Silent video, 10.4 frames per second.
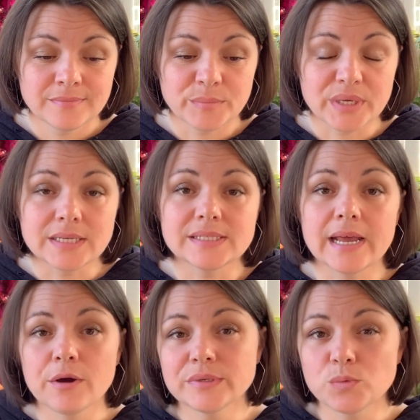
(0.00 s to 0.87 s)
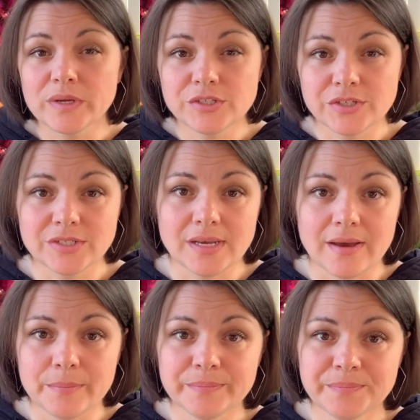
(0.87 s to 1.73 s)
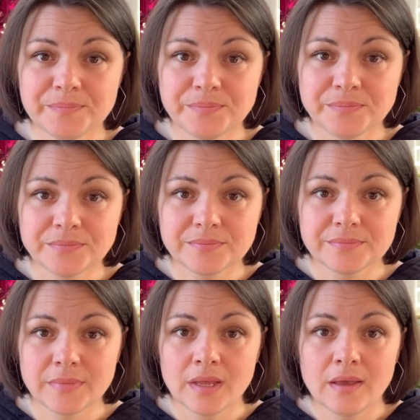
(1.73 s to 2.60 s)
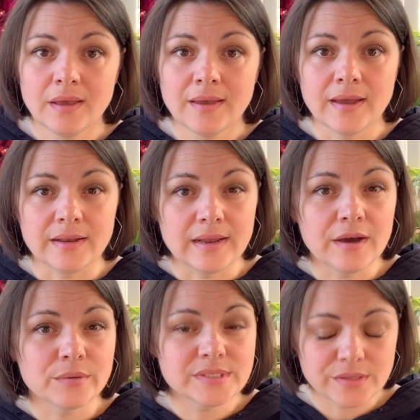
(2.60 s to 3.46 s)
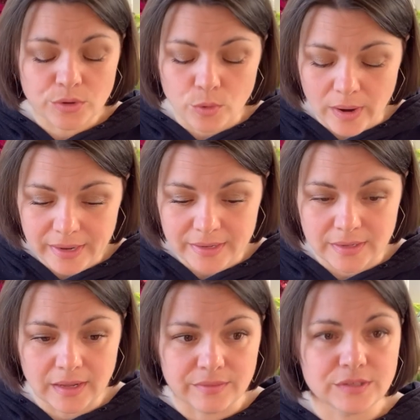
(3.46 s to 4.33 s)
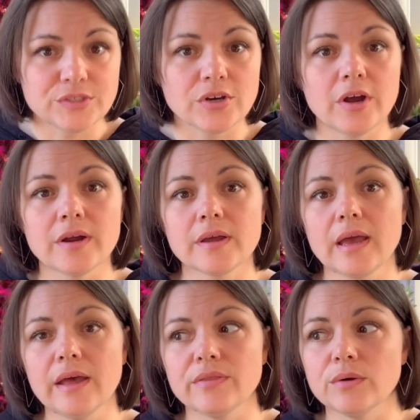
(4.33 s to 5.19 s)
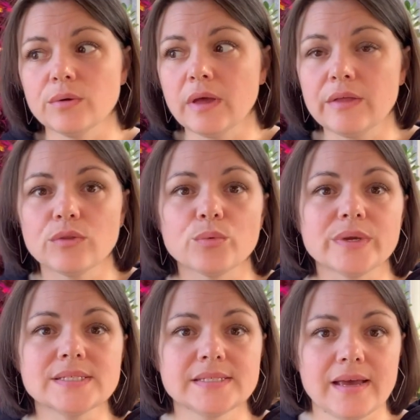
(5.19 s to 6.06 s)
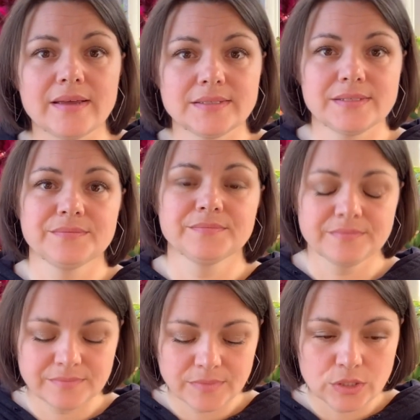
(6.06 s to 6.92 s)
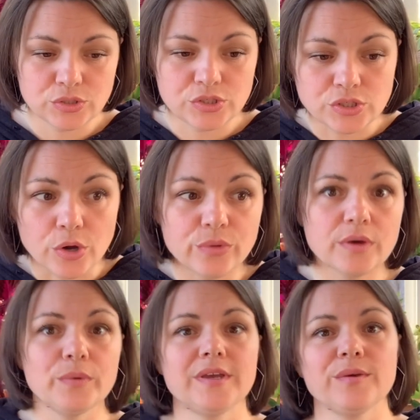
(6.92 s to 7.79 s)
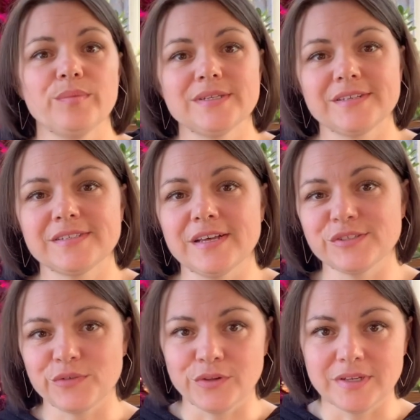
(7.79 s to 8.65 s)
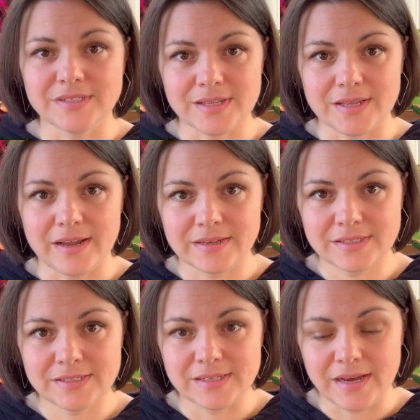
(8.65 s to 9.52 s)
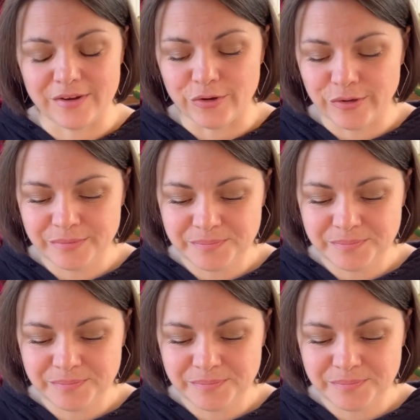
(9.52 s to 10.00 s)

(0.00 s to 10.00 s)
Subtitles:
Because now is winter time. And now is the quiet and the dark and the reset, so that we can be successful into the next cycle,